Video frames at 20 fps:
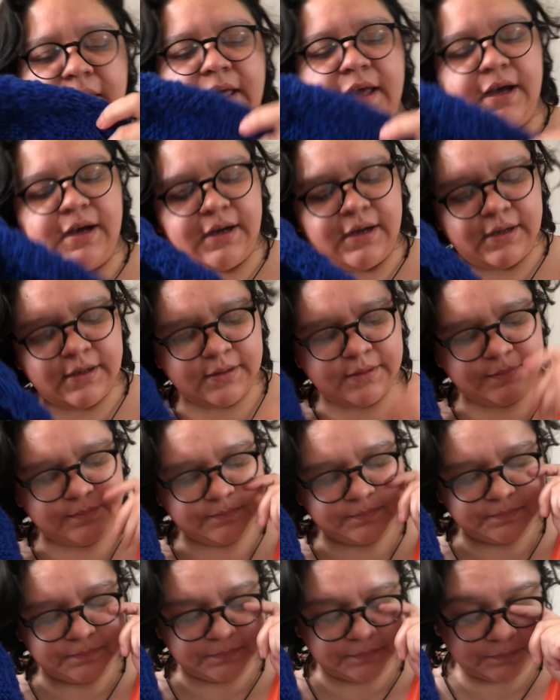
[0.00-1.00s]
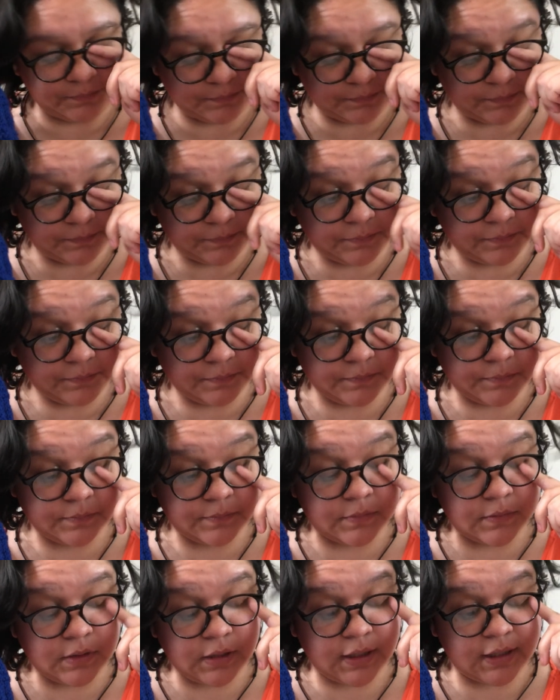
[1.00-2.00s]

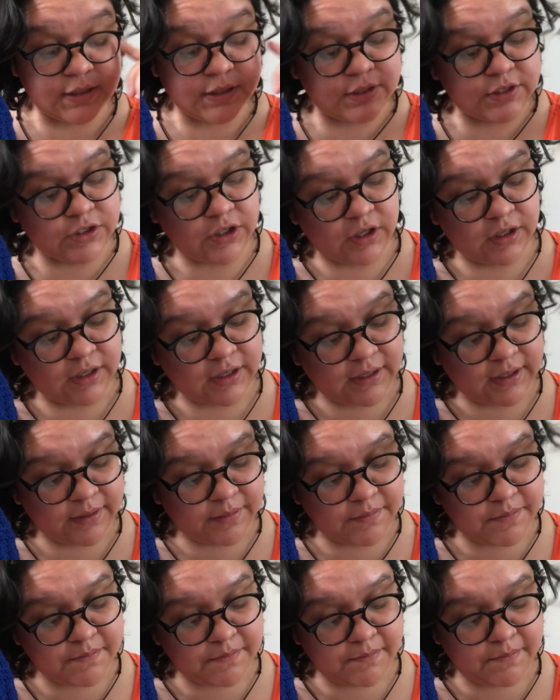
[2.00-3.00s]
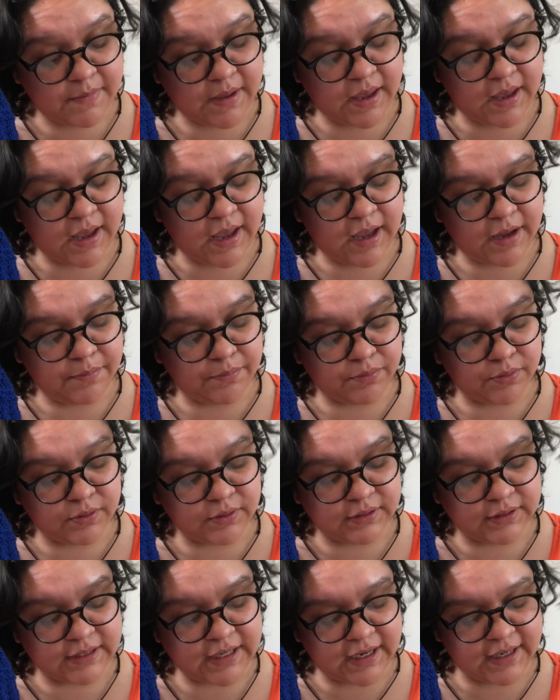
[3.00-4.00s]
I started it April
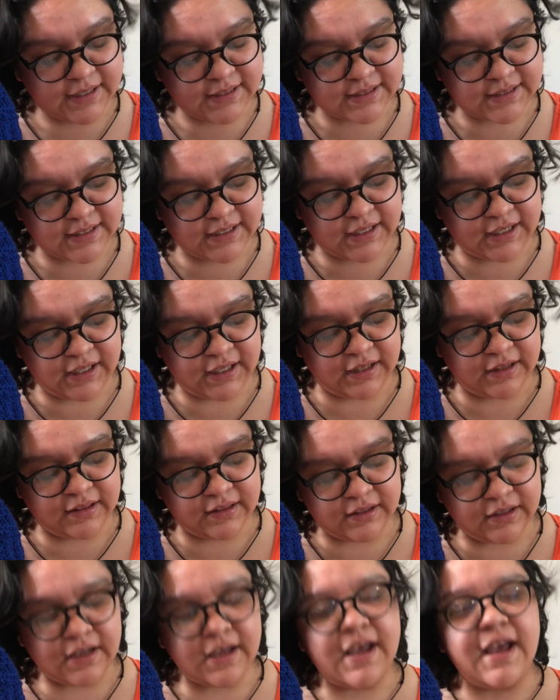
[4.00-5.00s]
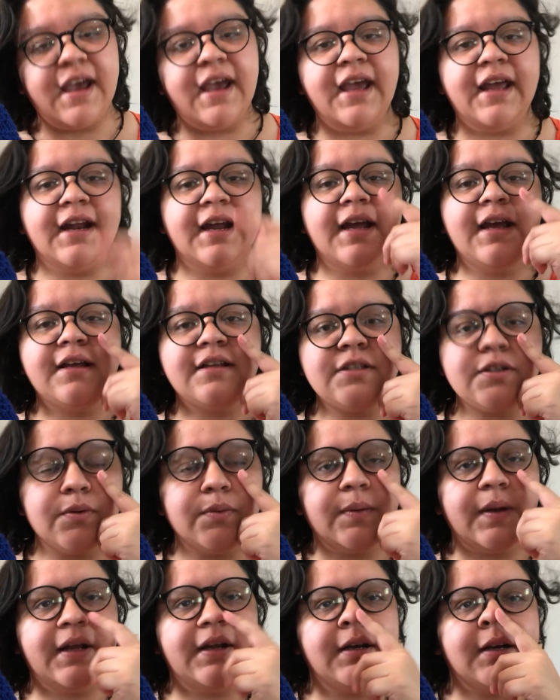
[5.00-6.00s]
19th, and I had to
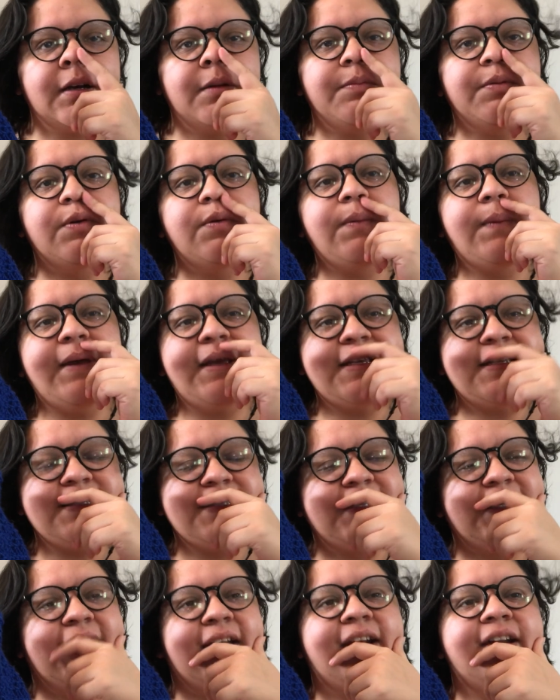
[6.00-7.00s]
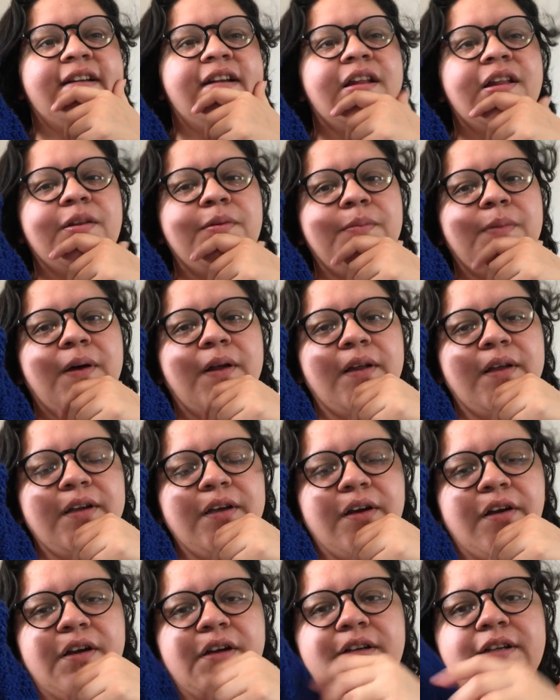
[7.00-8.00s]
wait a couple of weeks to get another ball of
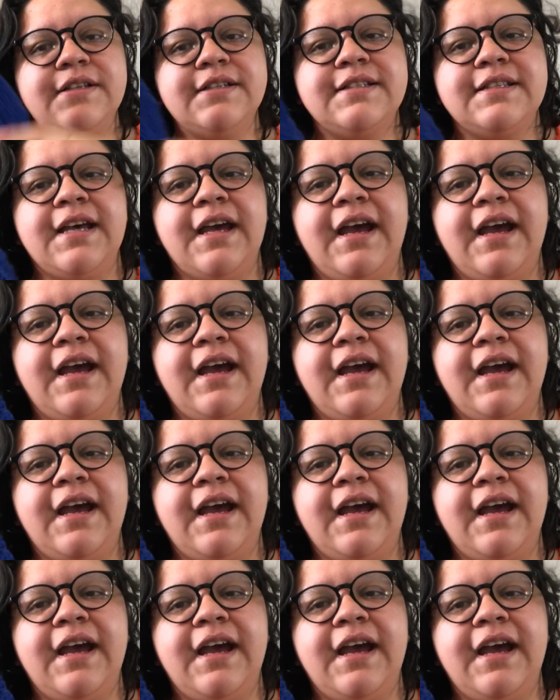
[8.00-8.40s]
yarn because